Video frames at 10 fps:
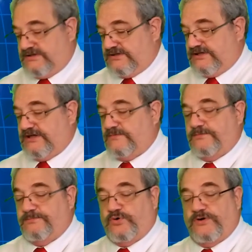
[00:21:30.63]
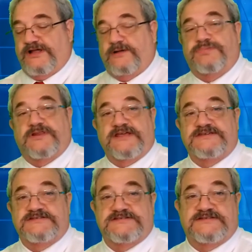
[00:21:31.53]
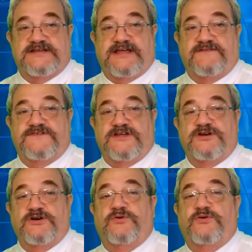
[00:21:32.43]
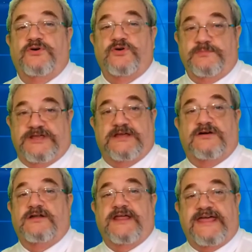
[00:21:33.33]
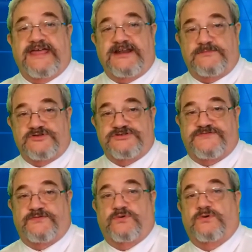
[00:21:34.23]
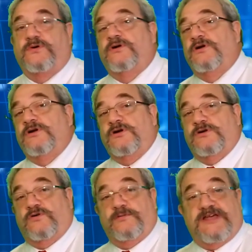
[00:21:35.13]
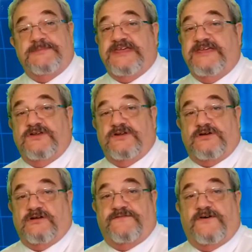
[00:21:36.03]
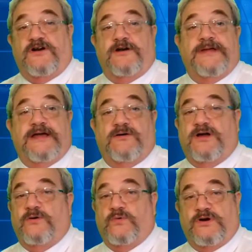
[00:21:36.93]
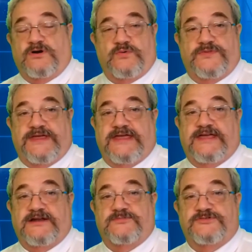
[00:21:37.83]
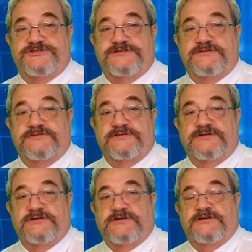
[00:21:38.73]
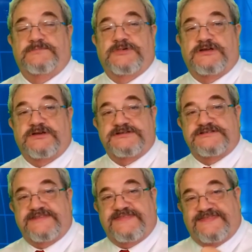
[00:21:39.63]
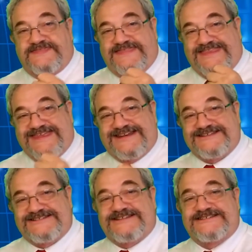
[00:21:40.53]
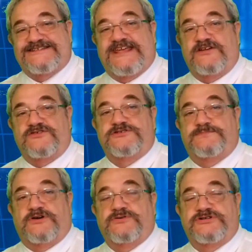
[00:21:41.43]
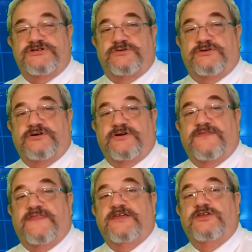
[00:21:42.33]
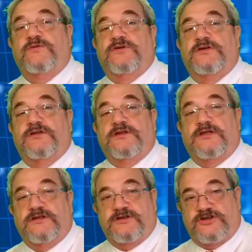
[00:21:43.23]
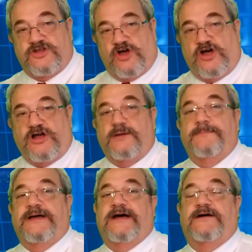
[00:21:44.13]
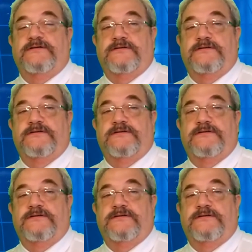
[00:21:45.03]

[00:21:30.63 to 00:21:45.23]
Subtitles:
I would point out places that I've done grooming on animals for, or maybe even on a farm, how I work with animals. Because it is a sales brochure that you can talk about